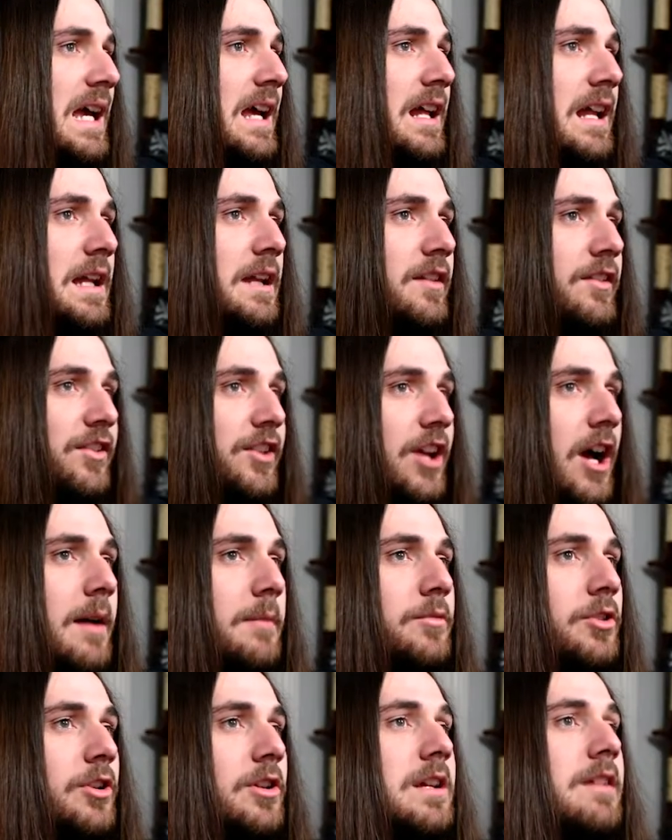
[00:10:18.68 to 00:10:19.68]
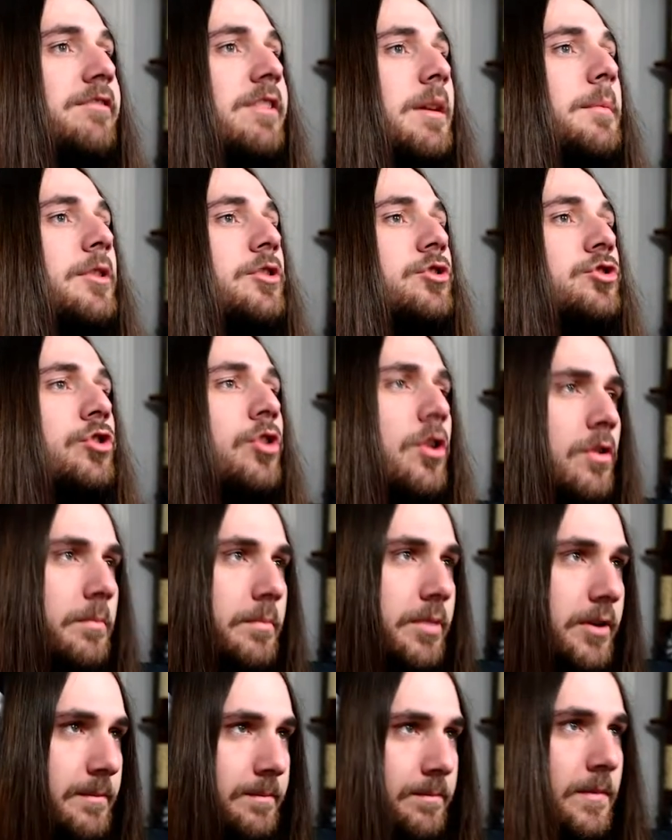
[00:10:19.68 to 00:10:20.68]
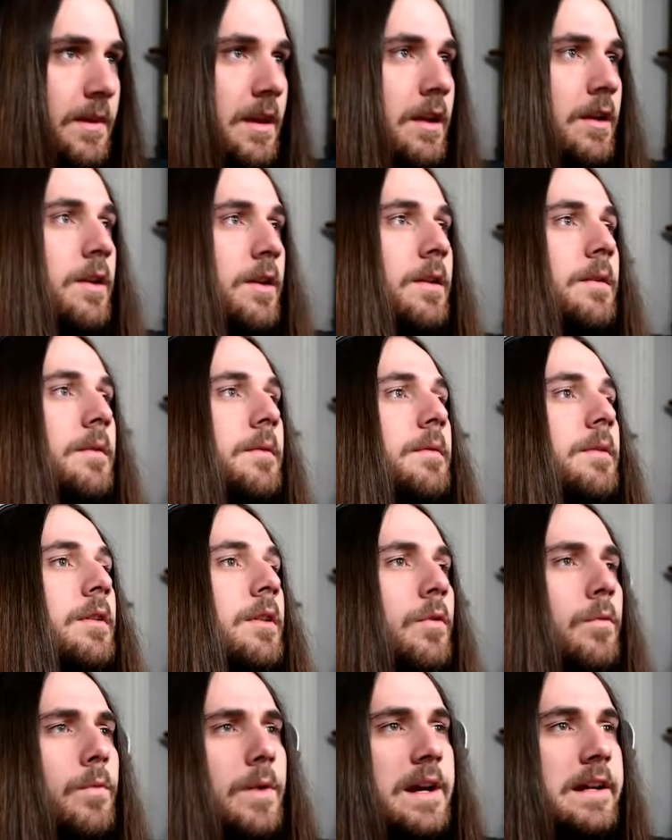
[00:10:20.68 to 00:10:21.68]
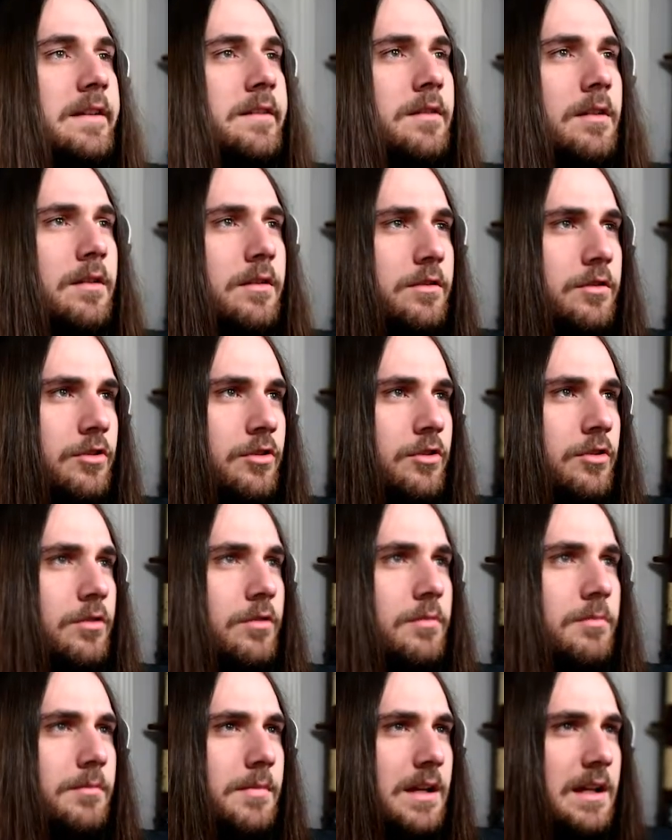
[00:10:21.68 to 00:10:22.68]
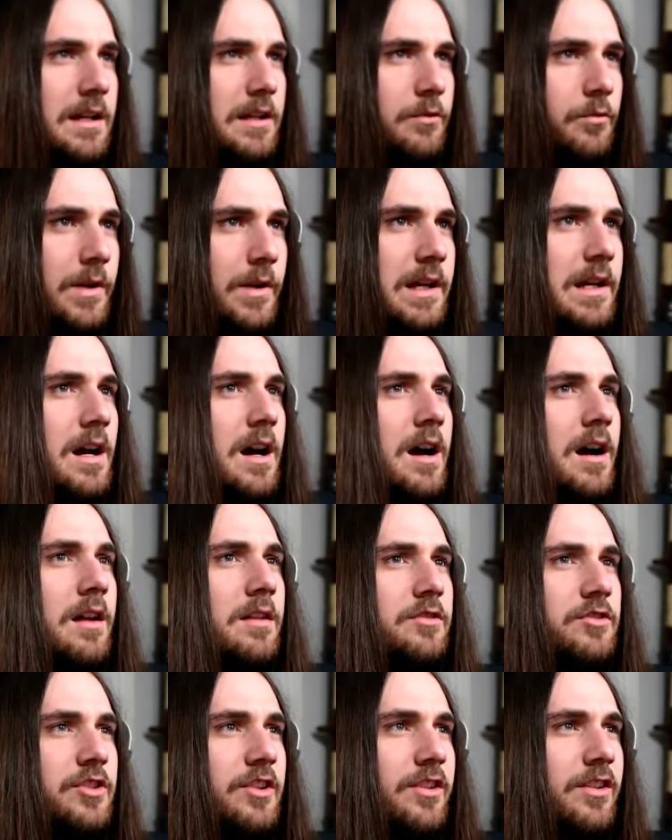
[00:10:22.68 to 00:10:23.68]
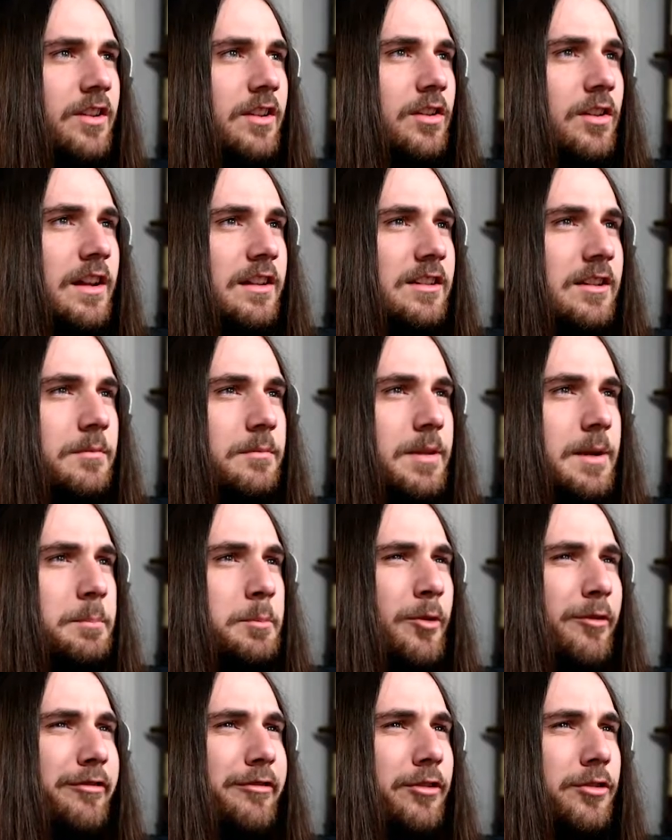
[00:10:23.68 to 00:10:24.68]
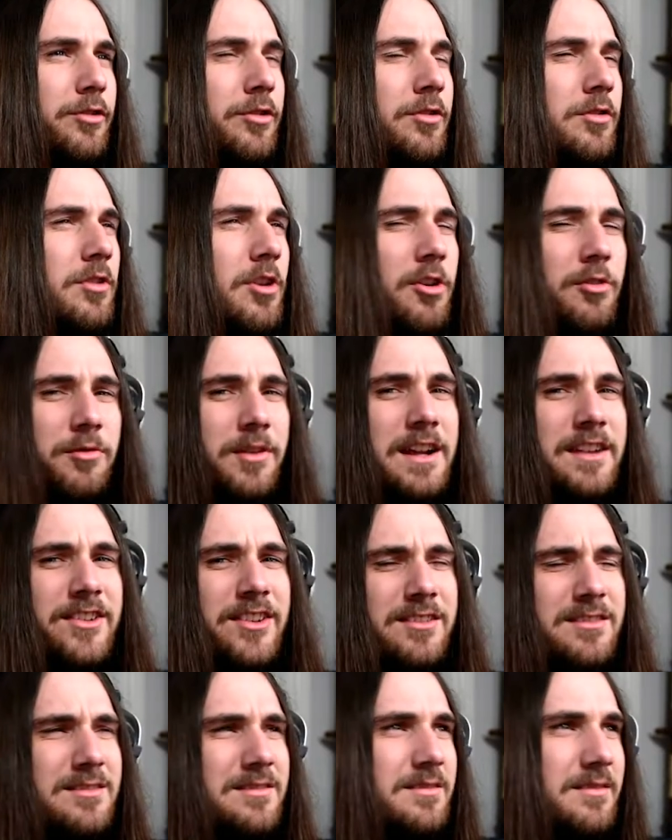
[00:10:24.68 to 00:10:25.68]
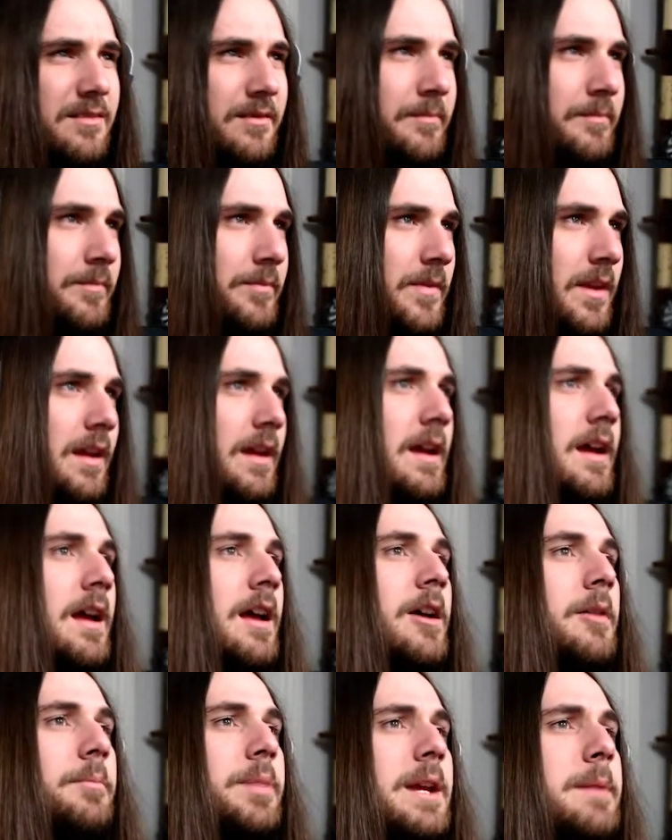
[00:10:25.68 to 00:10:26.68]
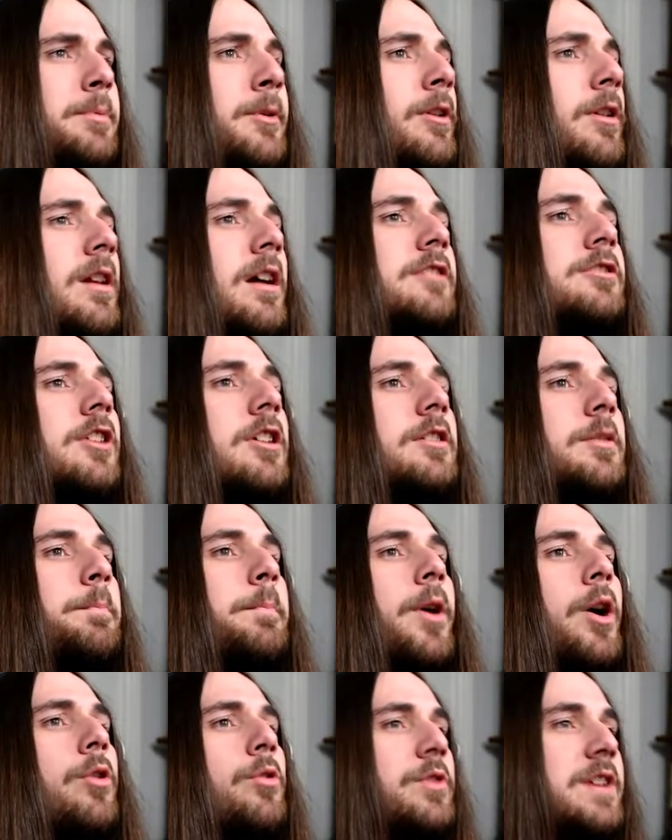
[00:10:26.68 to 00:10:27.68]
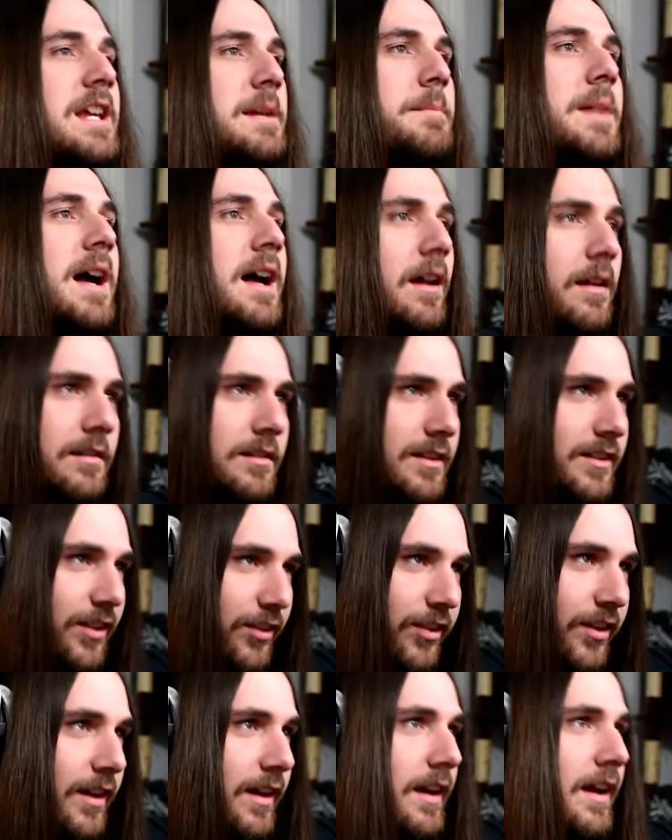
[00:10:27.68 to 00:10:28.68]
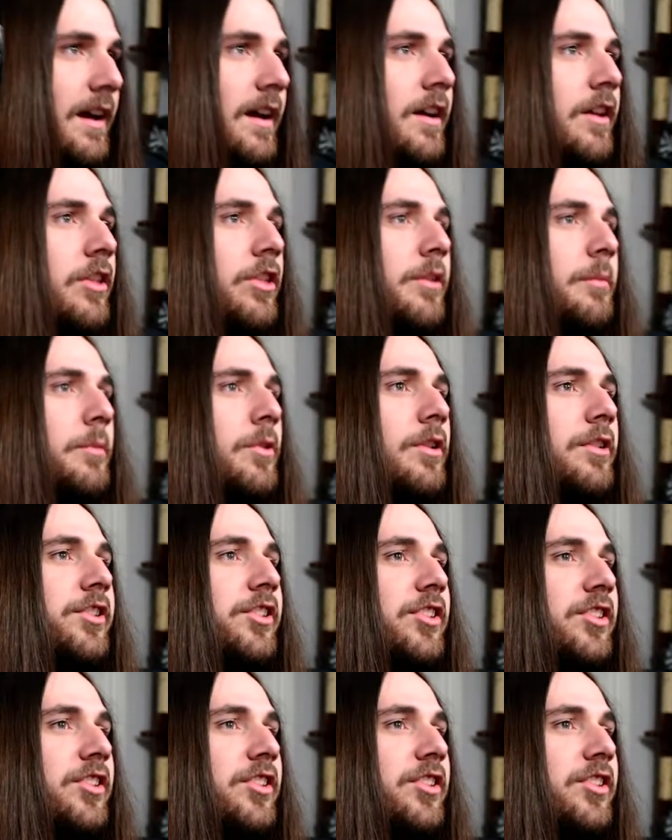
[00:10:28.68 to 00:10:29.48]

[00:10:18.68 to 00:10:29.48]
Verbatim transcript: it is time to give them a job. Wait, you mean we aren't just collecting people for no reason? People are not Pokemans. The more